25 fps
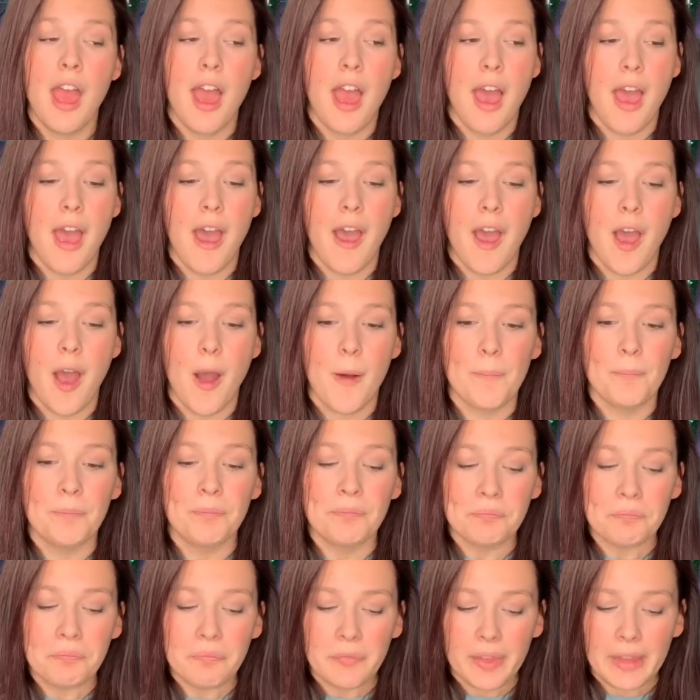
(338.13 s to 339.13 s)

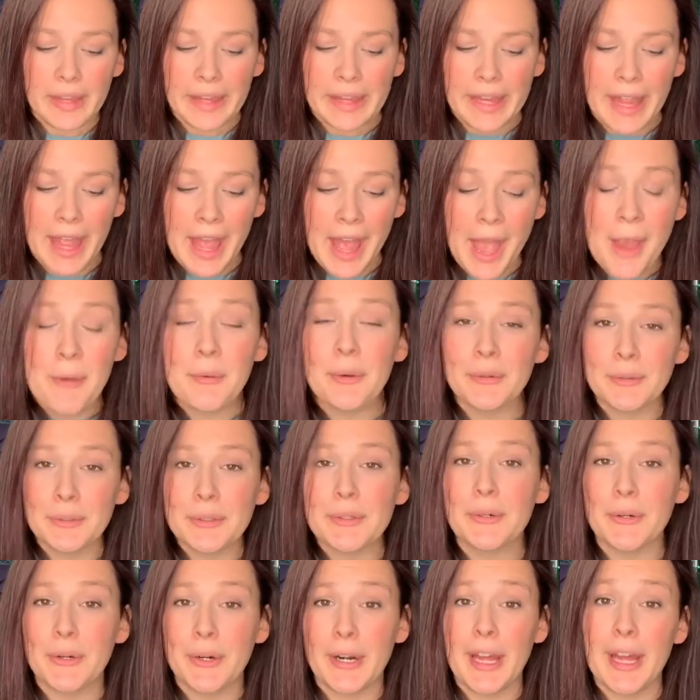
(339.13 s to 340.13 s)
I will
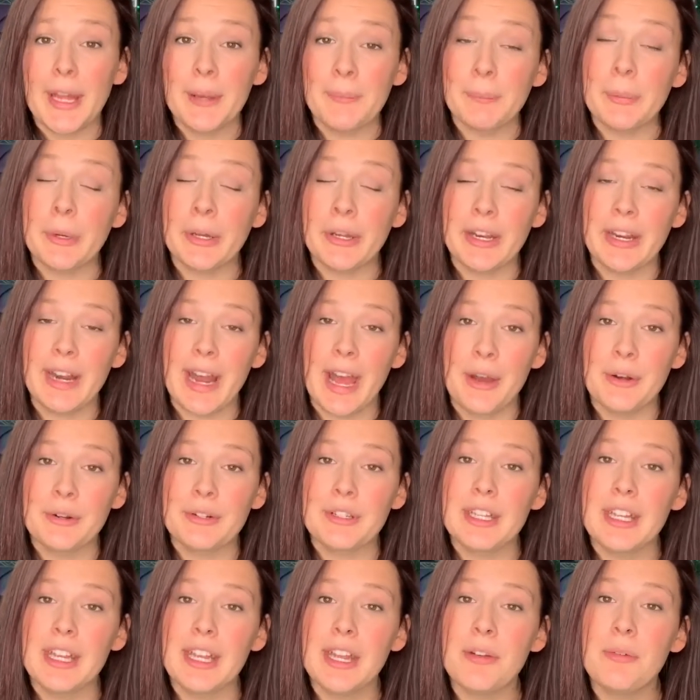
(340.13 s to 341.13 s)
record it and put it
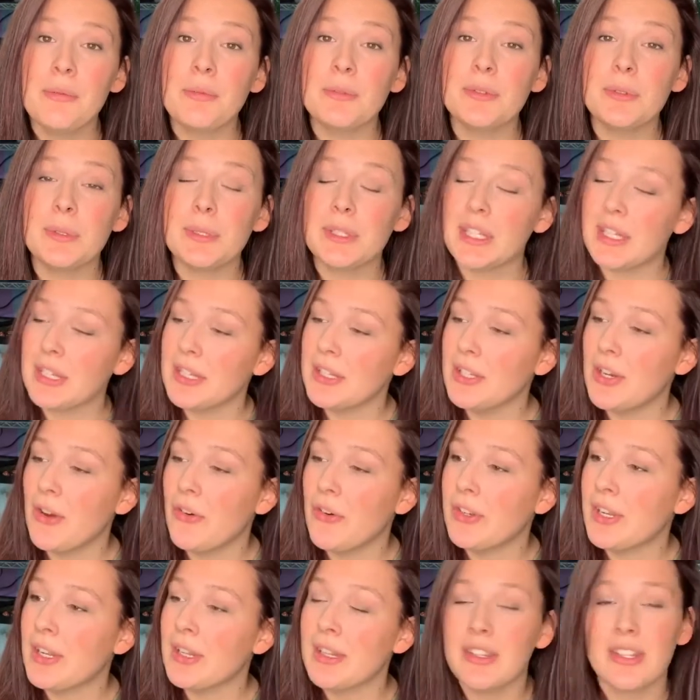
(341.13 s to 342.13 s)
out. But just know
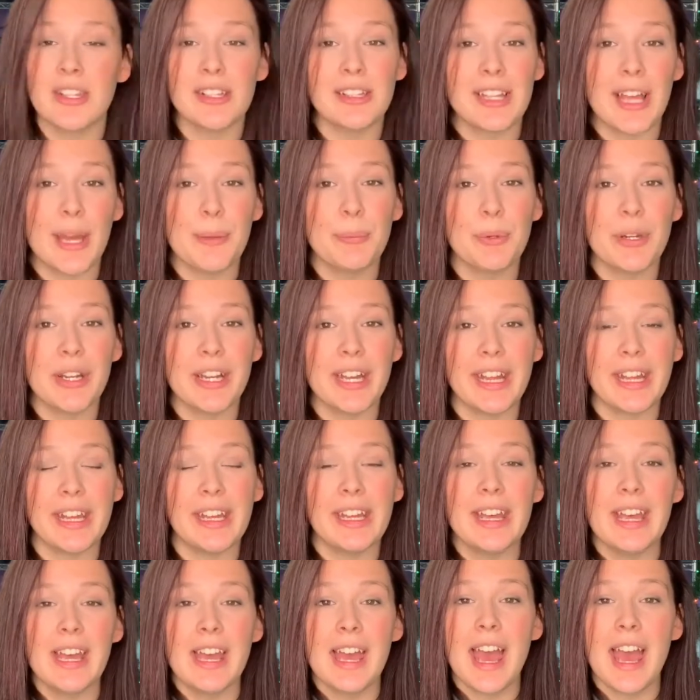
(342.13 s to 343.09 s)
it doesn't look that pretty.